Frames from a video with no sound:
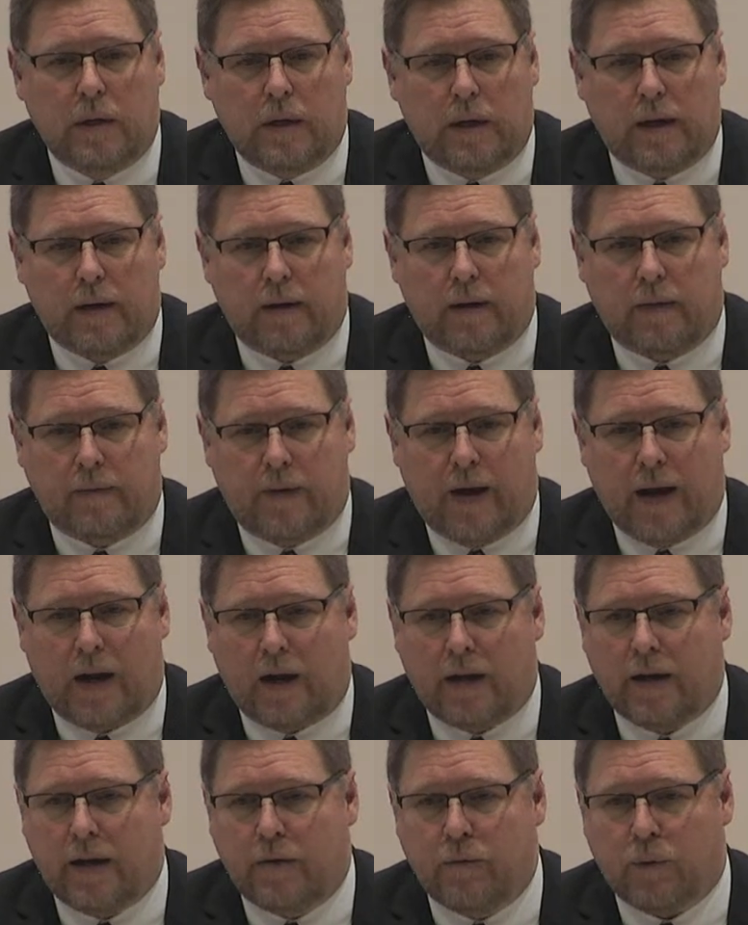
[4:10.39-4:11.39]
a
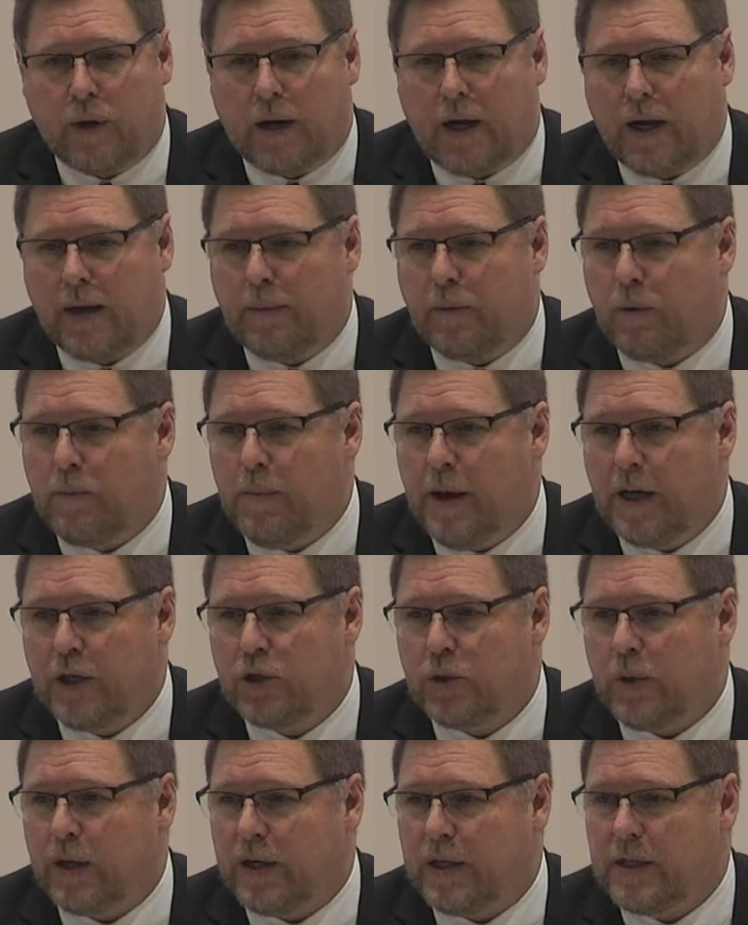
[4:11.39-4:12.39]
valid and reliable
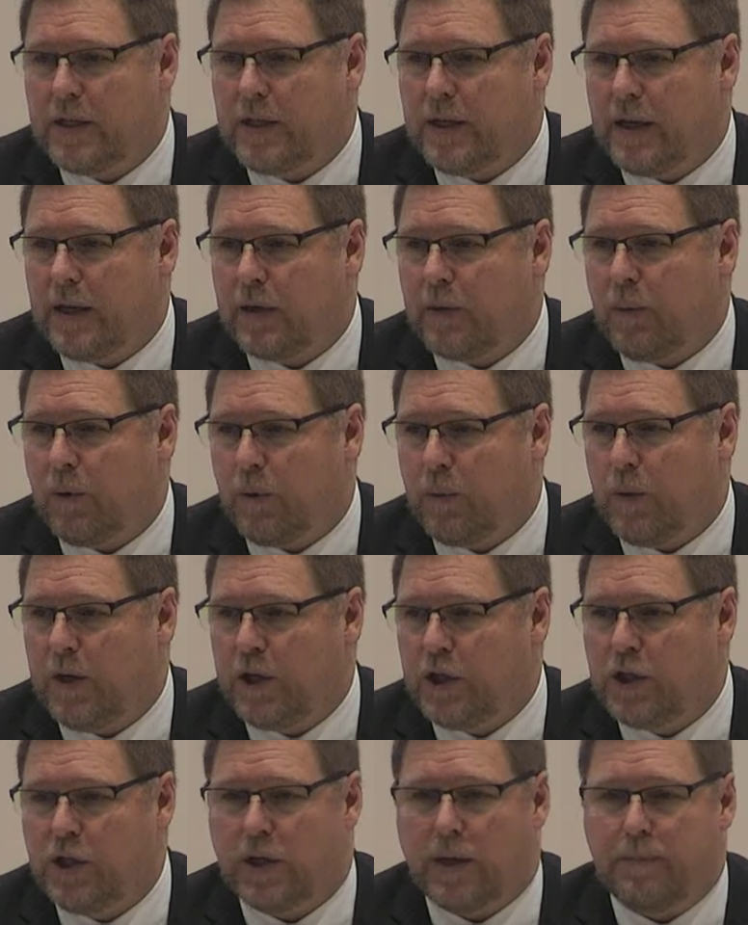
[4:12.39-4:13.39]
measuring stick with
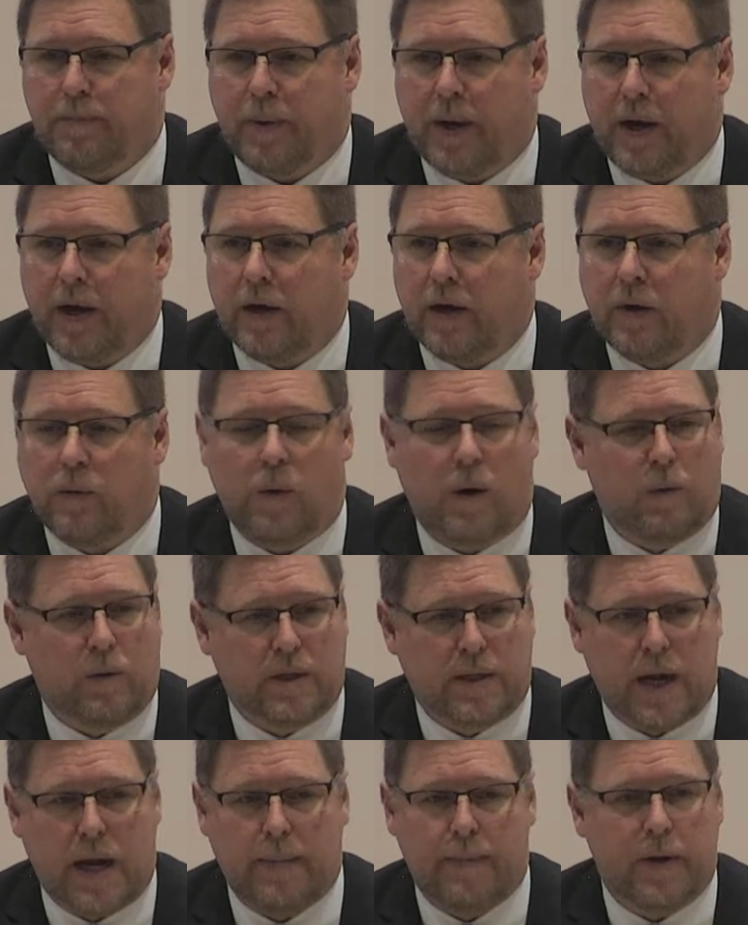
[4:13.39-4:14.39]
which to compare what
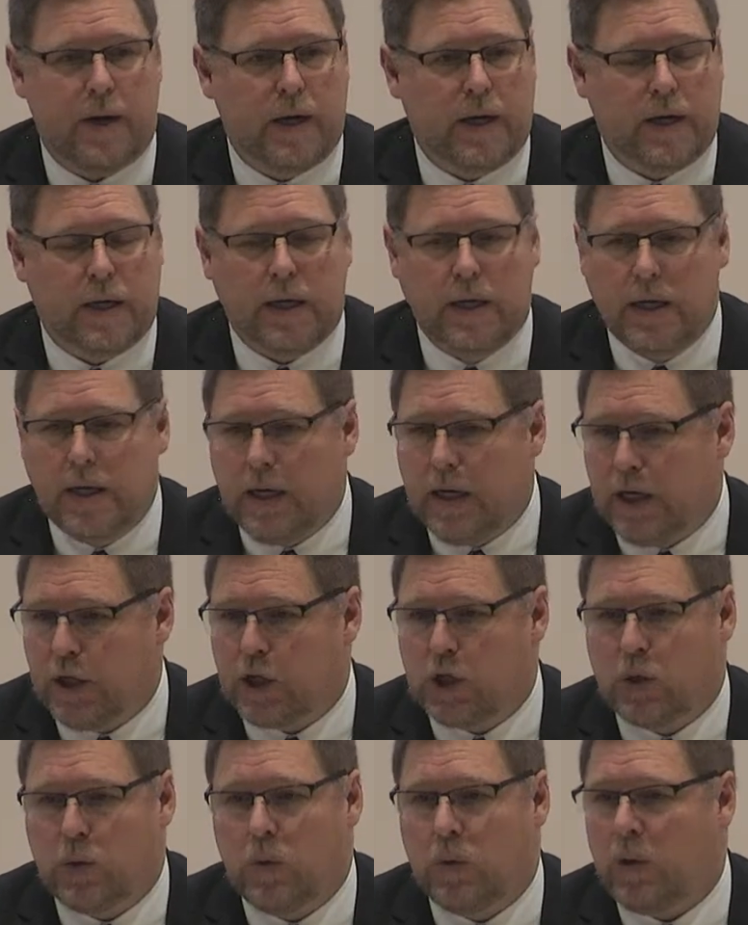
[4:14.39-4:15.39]
was happening in
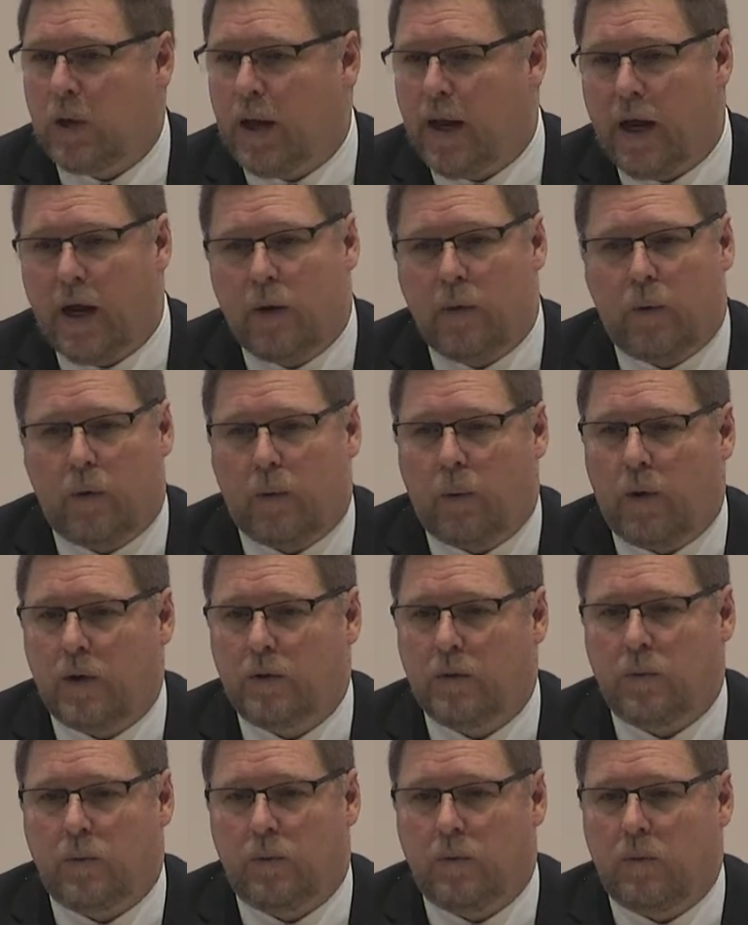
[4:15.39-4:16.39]
School A with
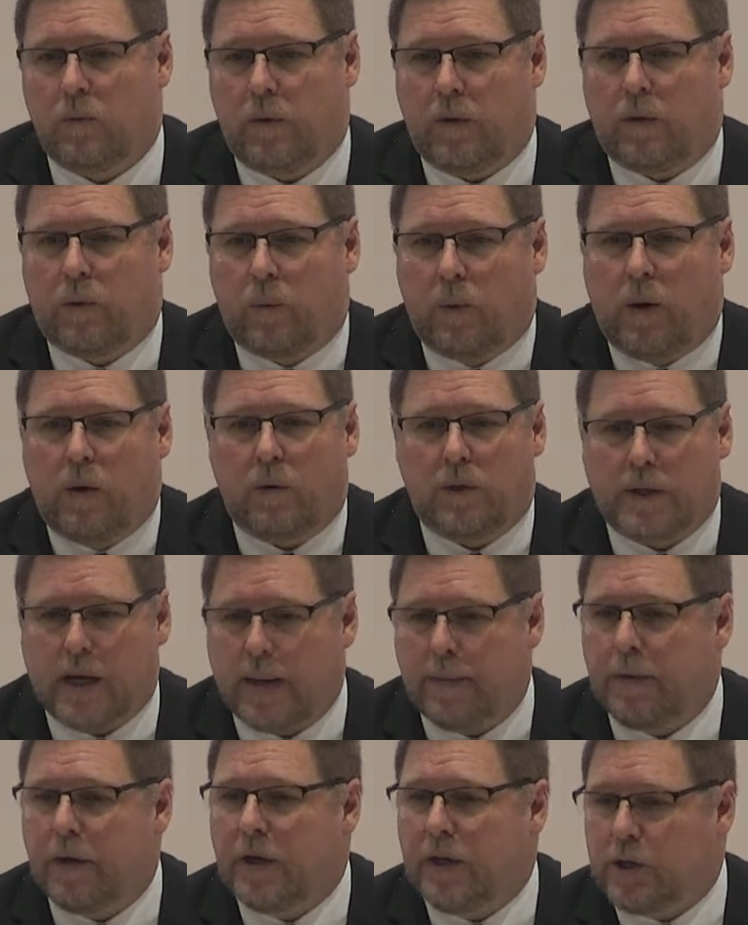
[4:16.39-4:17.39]
what was
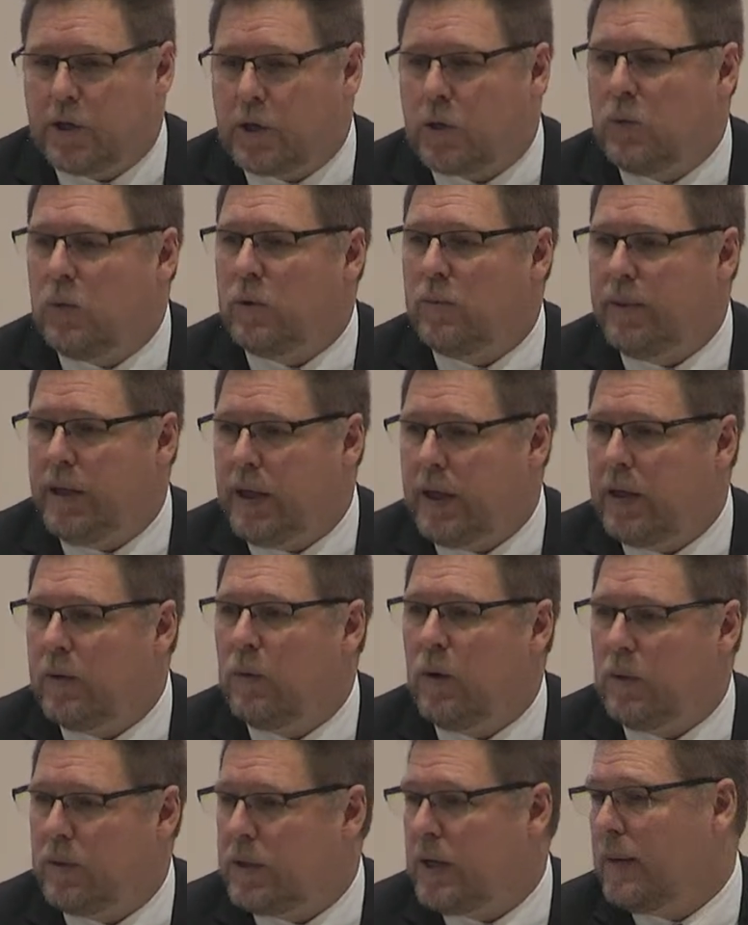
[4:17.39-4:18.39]
happening in School B and
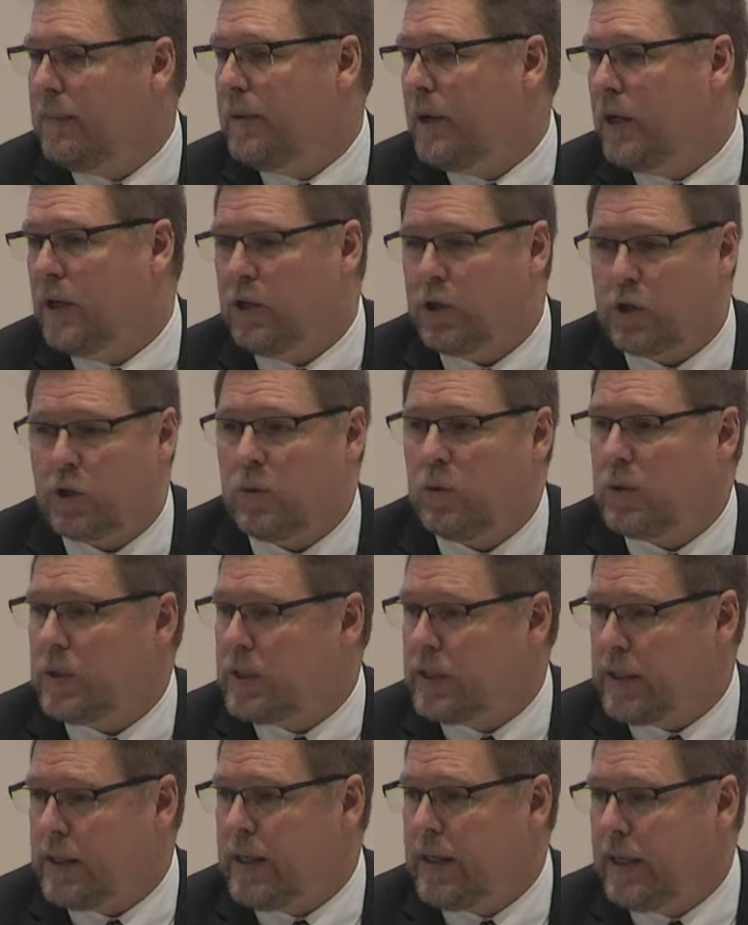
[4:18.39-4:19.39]
what was happening in School
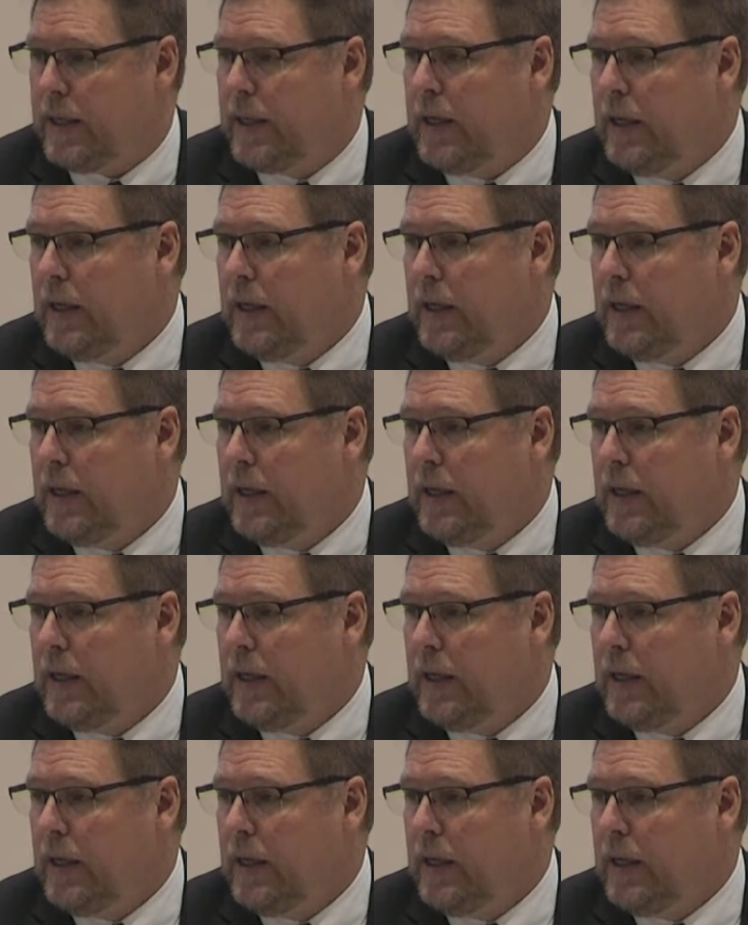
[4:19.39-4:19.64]
C,